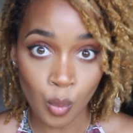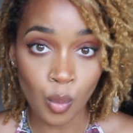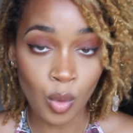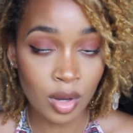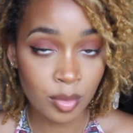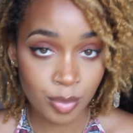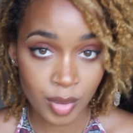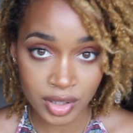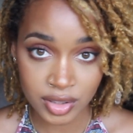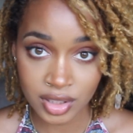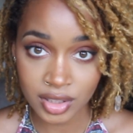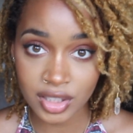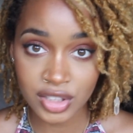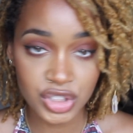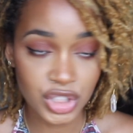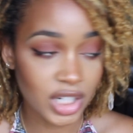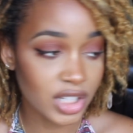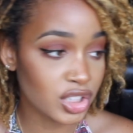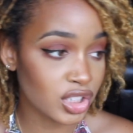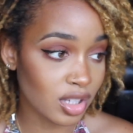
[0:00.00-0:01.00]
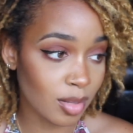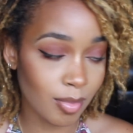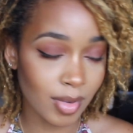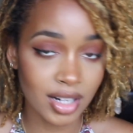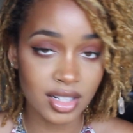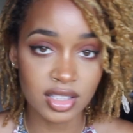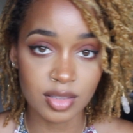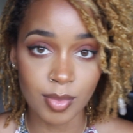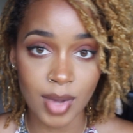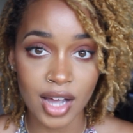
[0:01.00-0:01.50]
One person could change
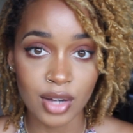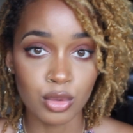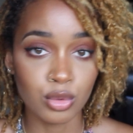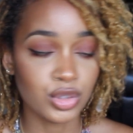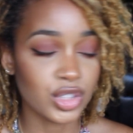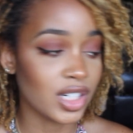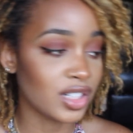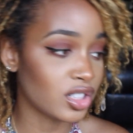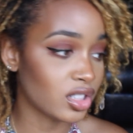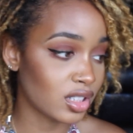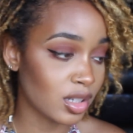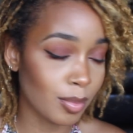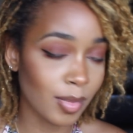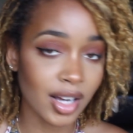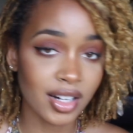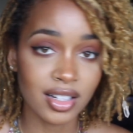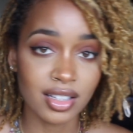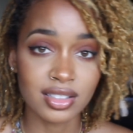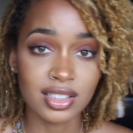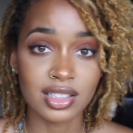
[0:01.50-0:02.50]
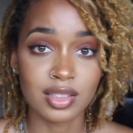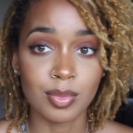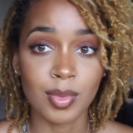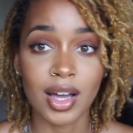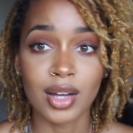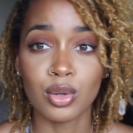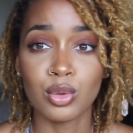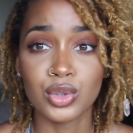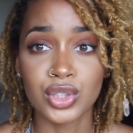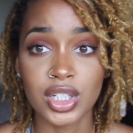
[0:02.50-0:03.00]
somebody's mind who changes somebody else's
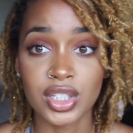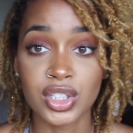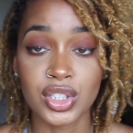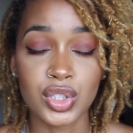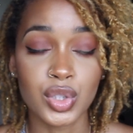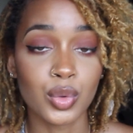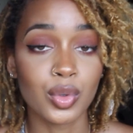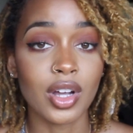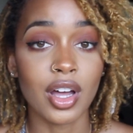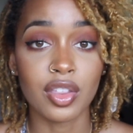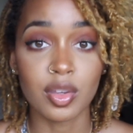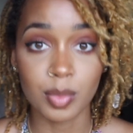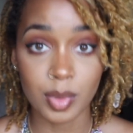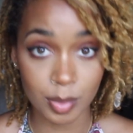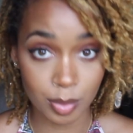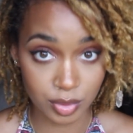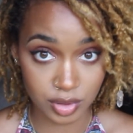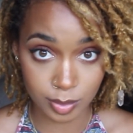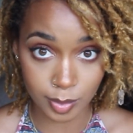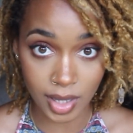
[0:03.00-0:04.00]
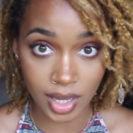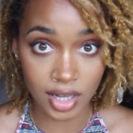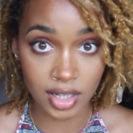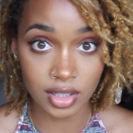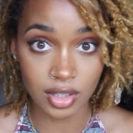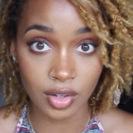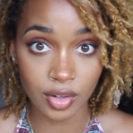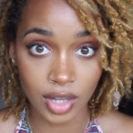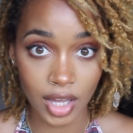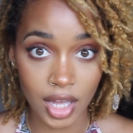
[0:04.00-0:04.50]
mind who changes 3 other people's
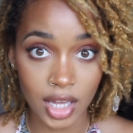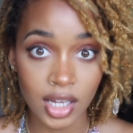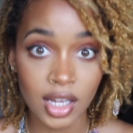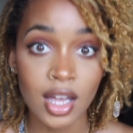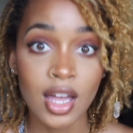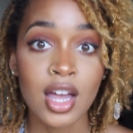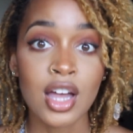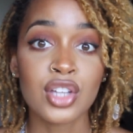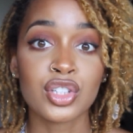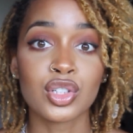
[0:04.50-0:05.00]
mind, okay?